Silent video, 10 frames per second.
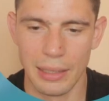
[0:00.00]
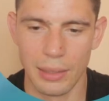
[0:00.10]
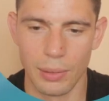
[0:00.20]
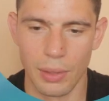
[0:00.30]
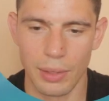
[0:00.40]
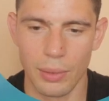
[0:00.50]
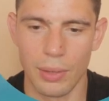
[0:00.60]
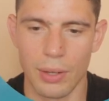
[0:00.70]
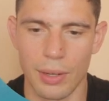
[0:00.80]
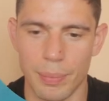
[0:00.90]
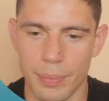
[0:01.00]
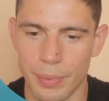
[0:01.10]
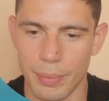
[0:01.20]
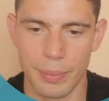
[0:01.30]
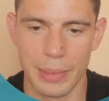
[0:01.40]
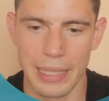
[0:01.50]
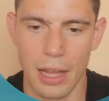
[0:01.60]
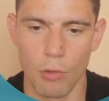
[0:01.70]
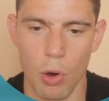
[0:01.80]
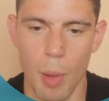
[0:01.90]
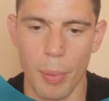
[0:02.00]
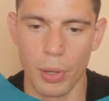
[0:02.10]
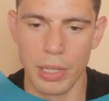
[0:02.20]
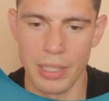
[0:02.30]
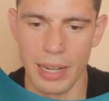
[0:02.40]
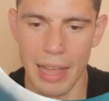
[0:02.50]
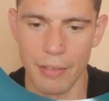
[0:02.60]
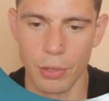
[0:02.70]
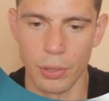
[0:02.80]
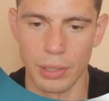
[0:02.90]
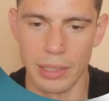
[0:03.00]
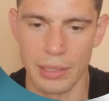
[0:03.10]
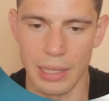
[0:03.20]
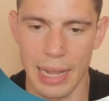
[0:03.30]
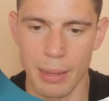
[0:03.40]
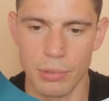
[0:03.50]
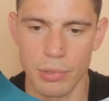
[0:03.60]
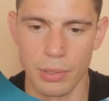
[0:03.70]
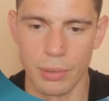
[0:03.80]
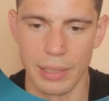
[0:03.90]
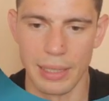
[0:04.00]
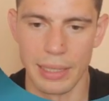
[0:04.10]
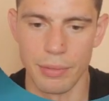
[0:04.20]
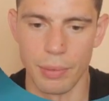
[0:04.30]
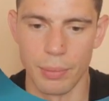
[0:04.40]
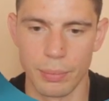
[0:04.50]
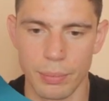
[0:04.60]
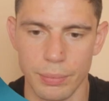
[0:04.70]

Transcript: that right uppercut into left hook is absolutely lethal.